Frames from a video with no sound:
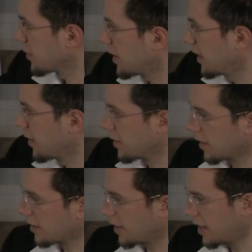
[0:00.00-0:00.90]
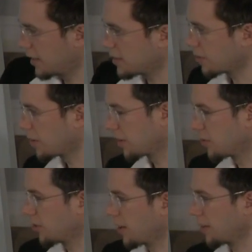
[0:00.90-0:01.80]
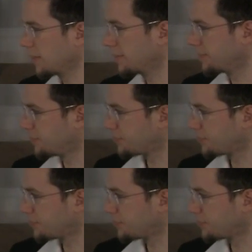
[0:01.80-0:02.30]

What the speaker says: over here, the cadence that we're going to draw out.